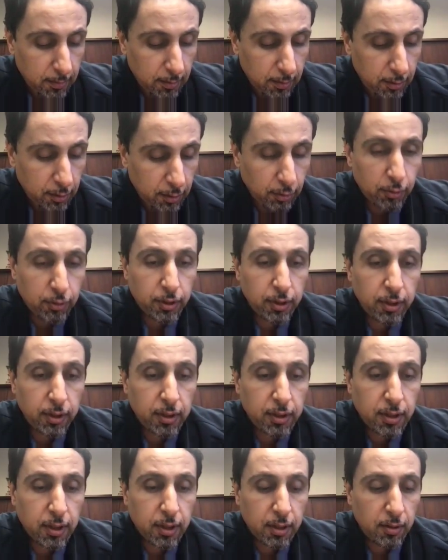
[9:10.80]

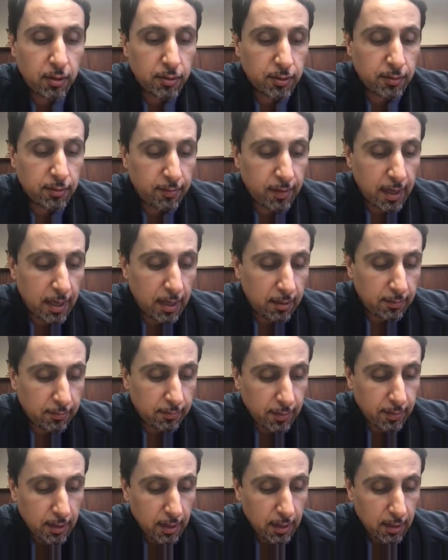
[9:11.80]
regurgitation across the valve,
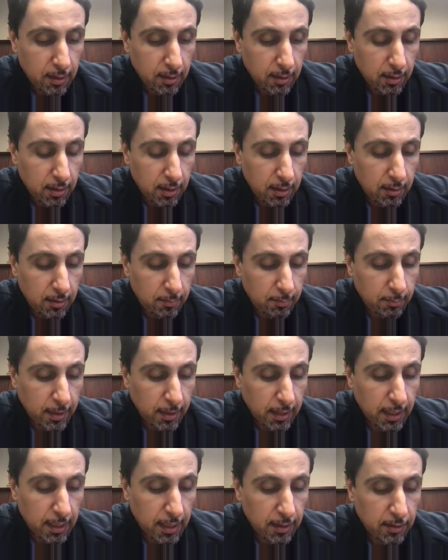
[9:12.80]

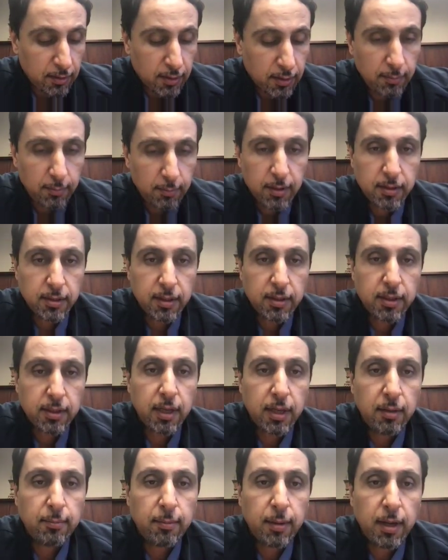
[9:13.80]
mechanism is the
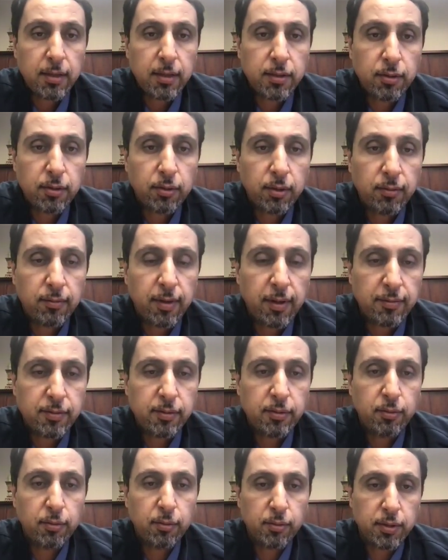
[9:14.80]
same as aortic valve
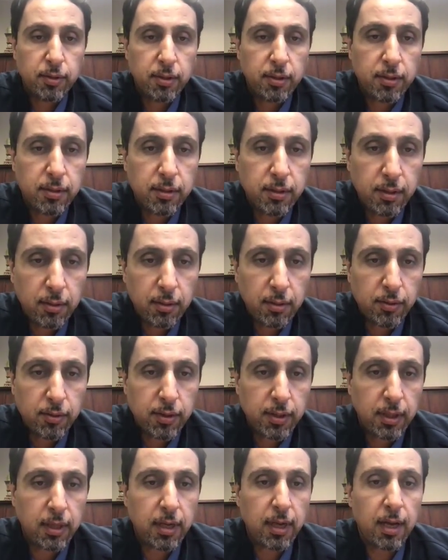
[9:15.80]
stenosis,
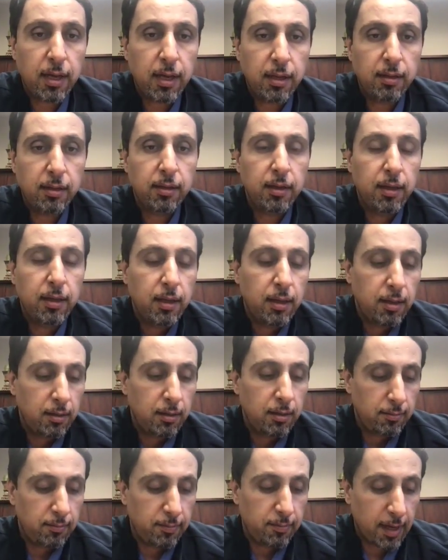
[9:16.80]
senile
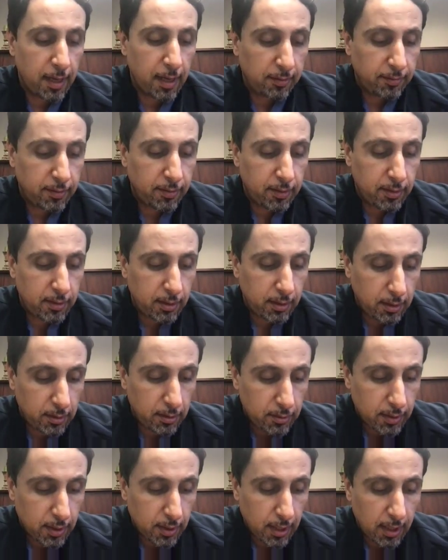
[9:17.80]
valve
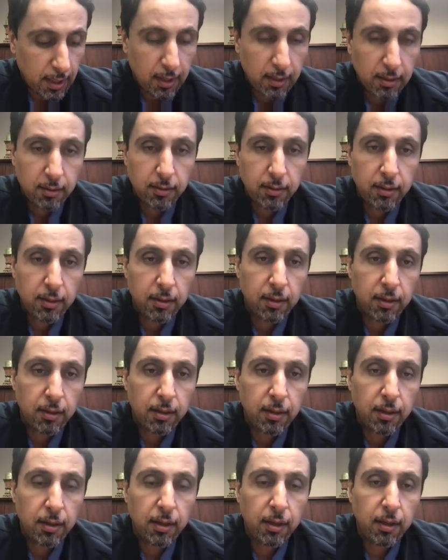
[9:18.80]
disease, and
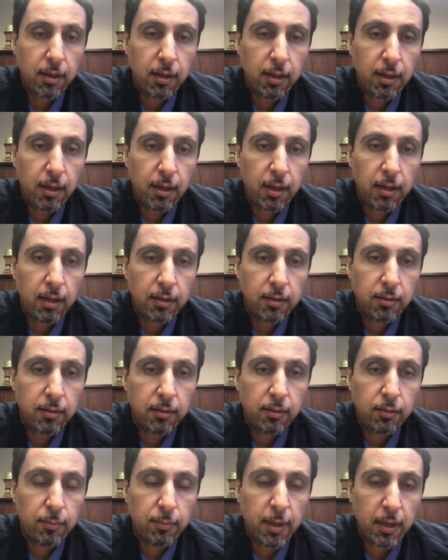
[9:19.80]

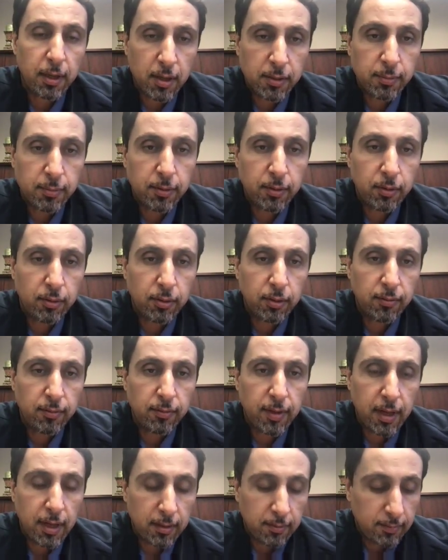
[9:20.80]
bicuspid aortic
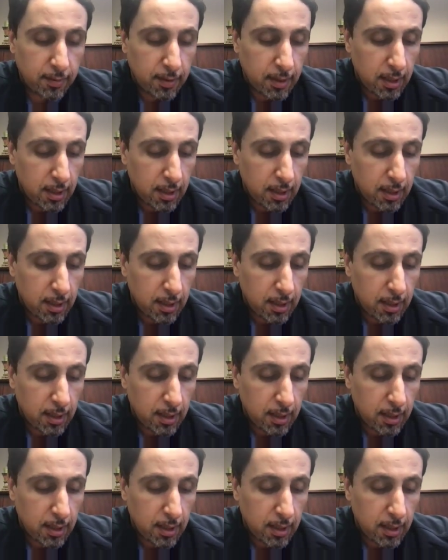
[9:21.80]
valve,